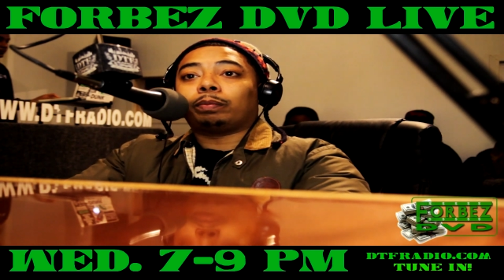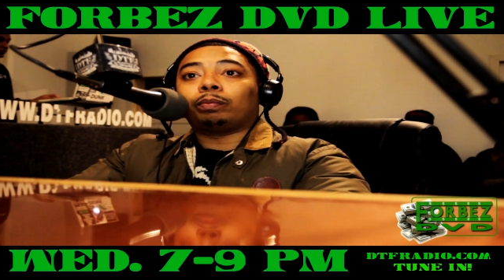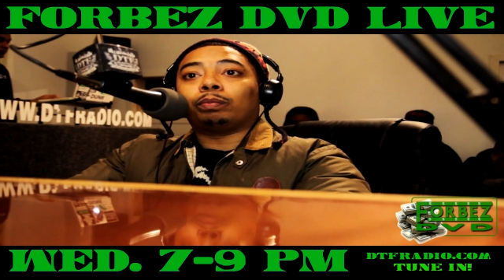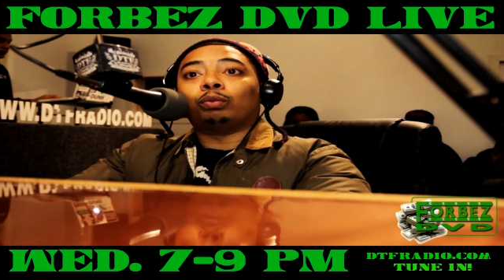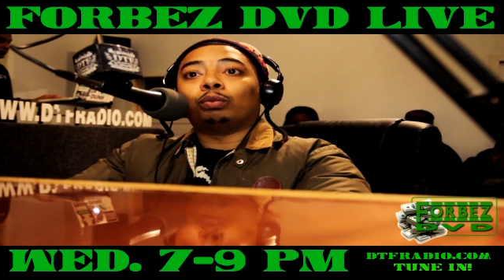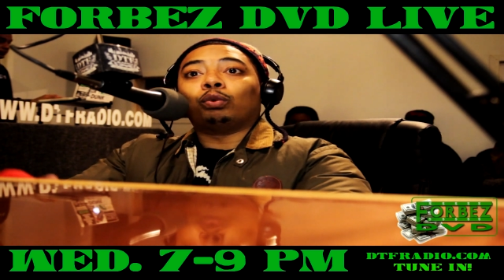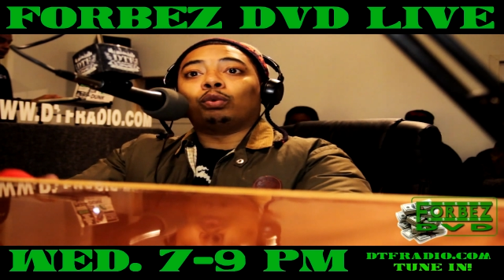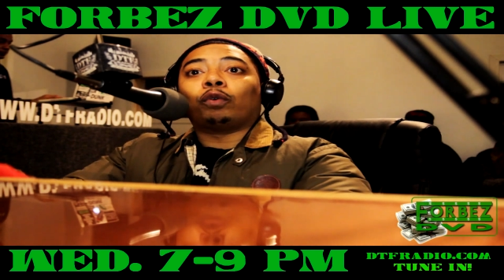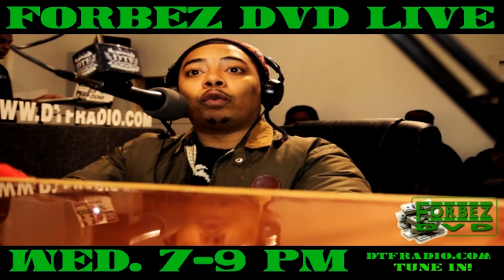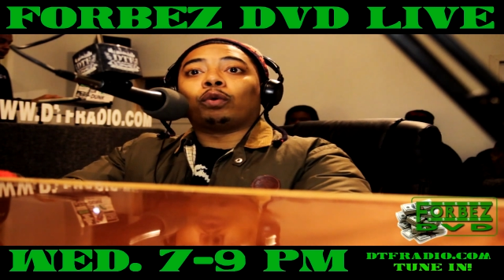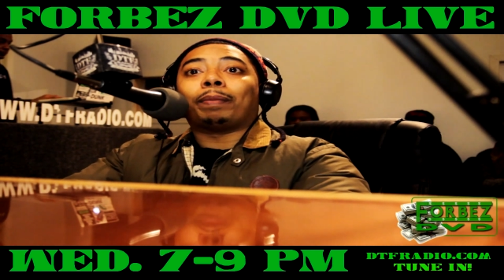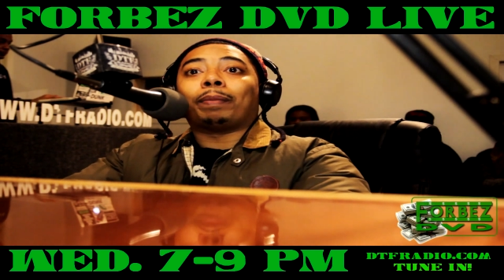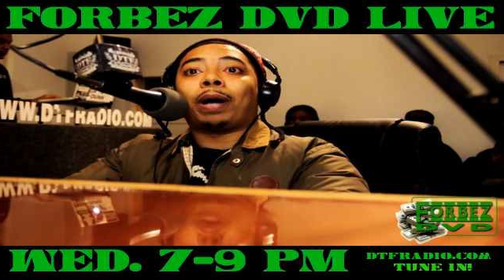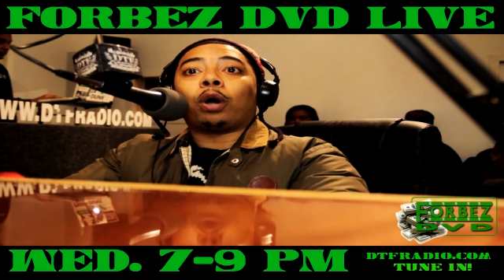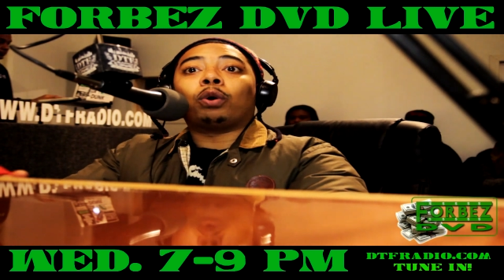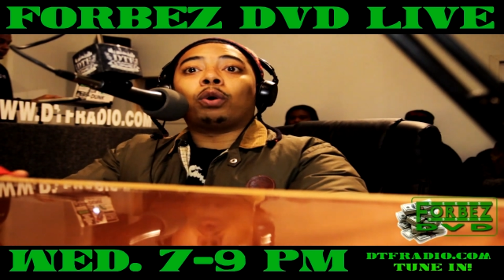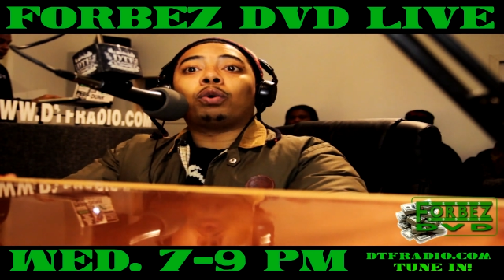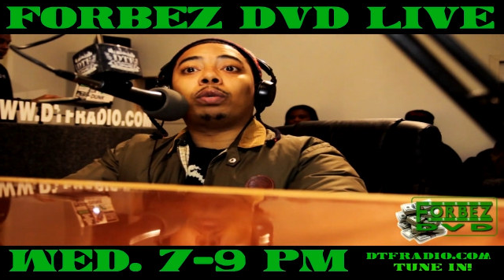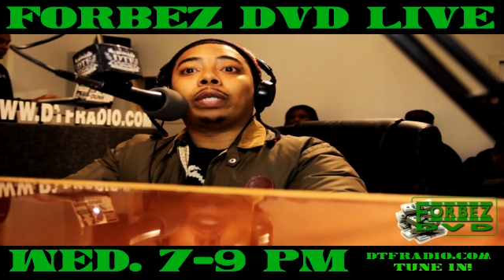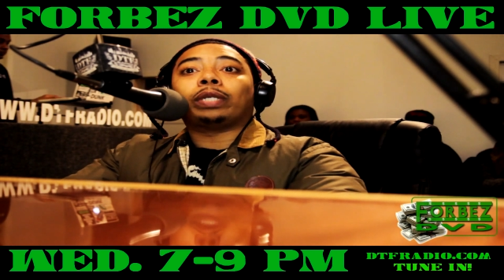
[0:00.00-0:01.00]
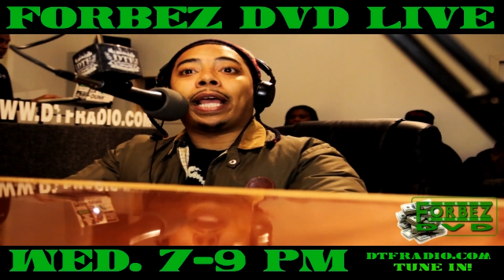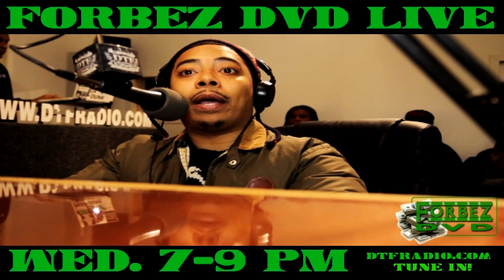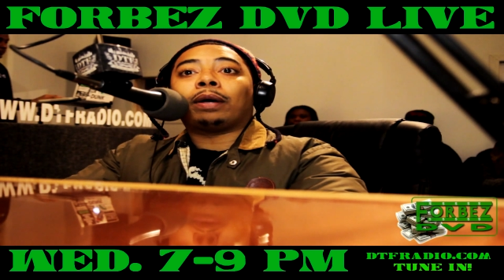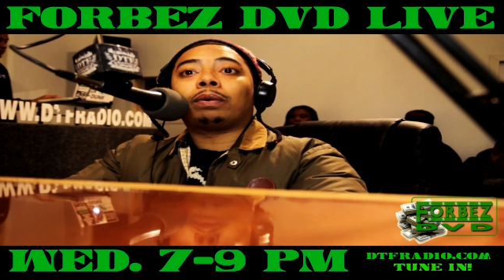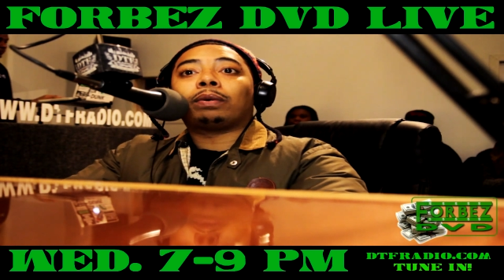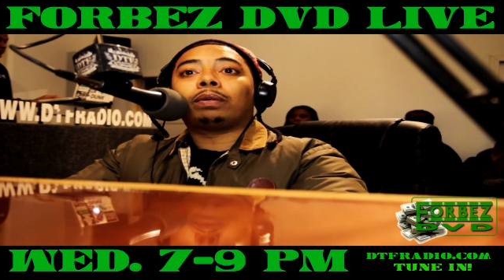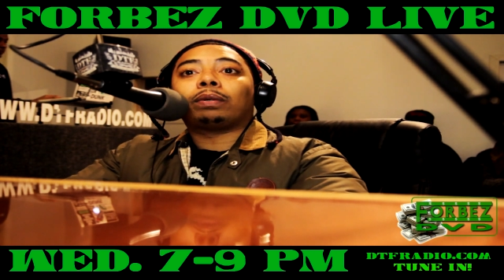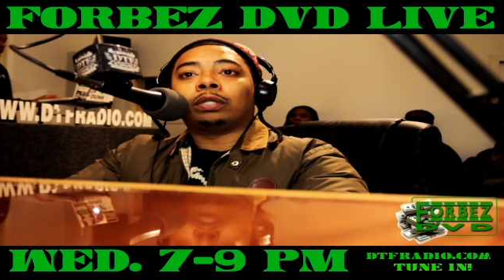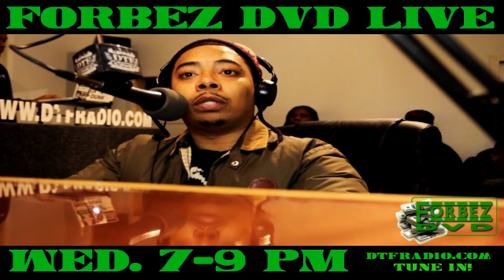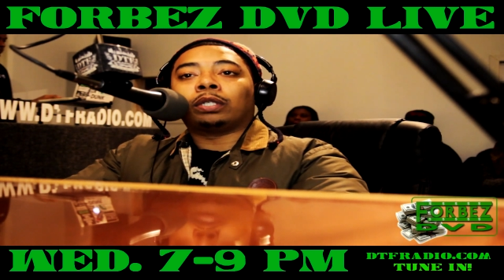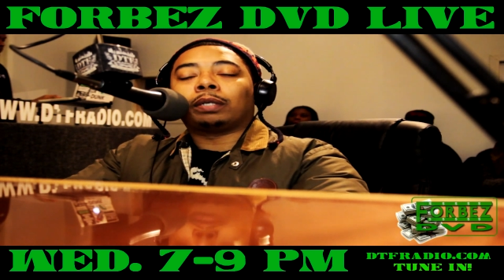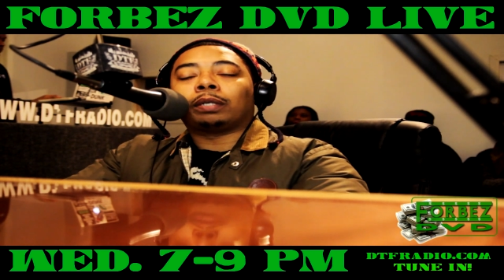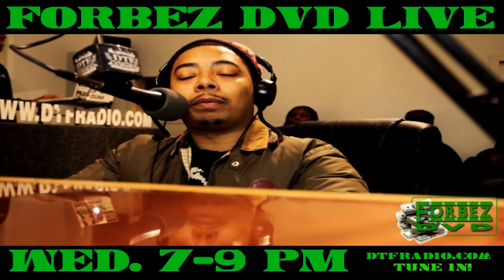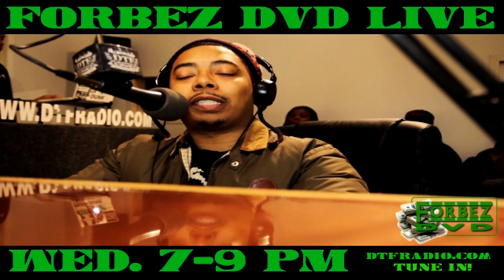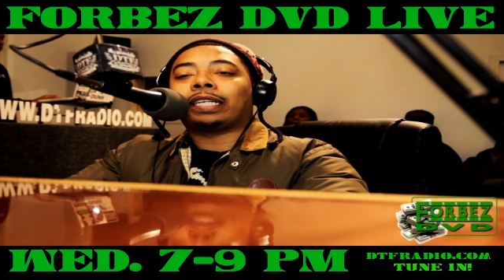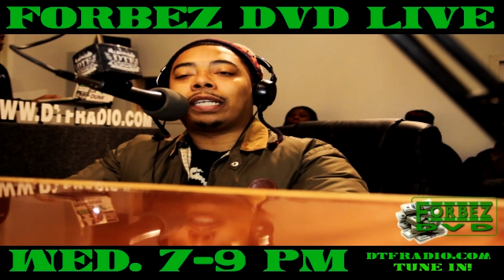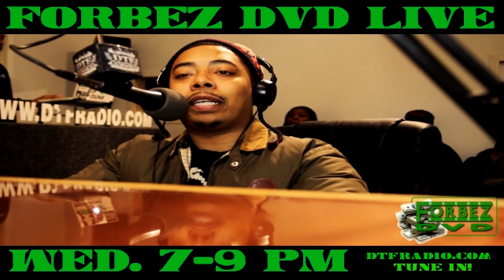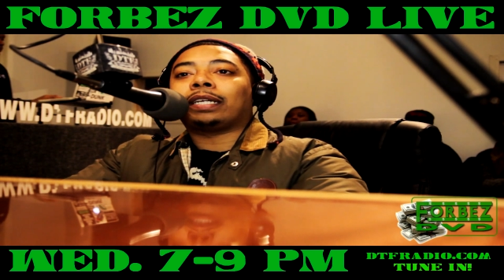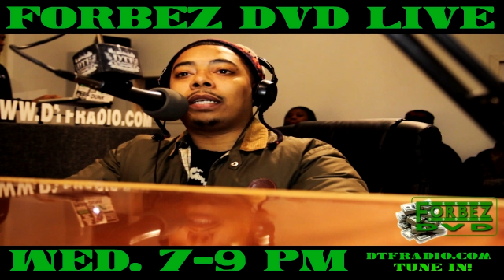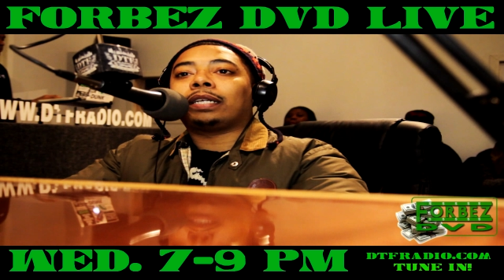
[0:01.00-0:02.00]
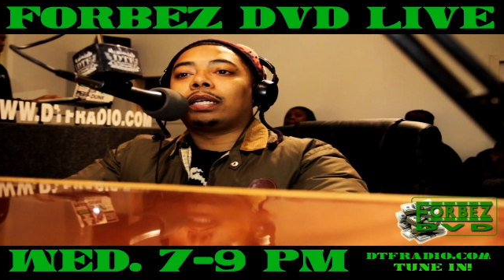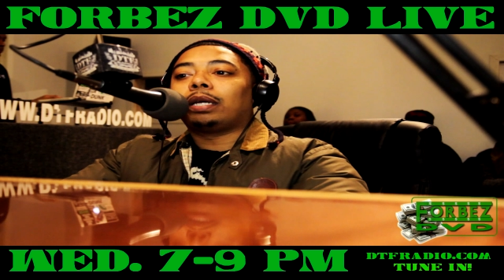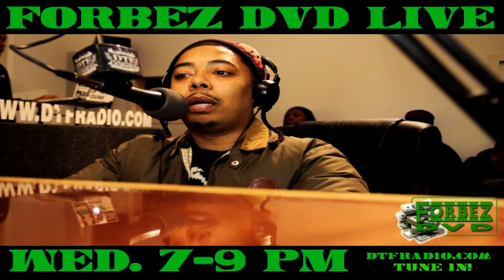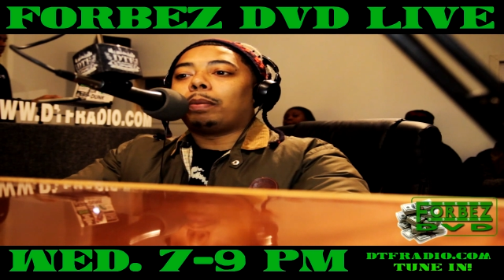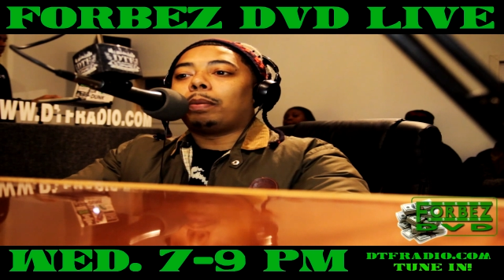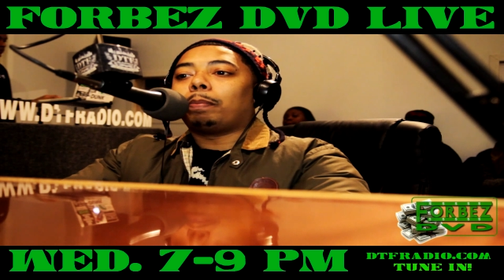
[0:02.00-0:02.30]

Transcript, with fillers: move on my own now. You know what I'm saying?